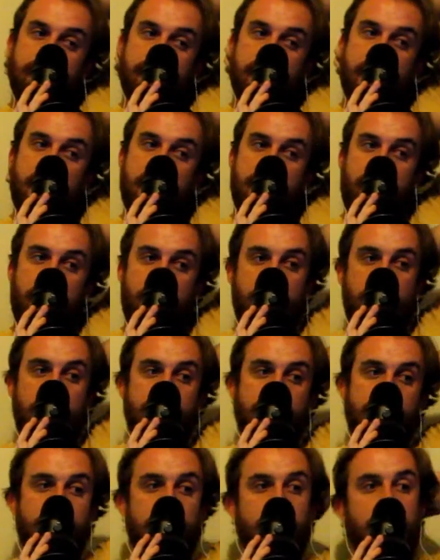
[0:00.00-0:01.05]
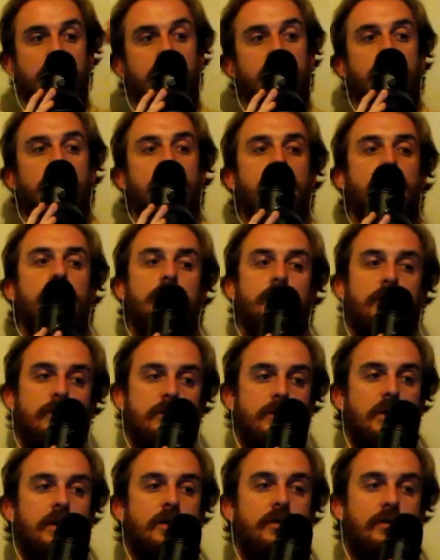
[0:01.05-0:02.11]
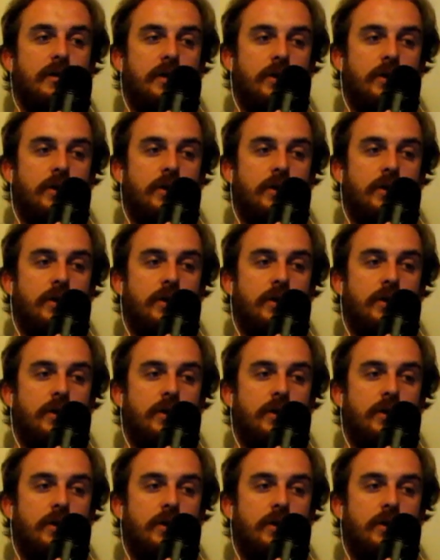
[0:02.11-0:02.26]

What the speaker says: And, you get to see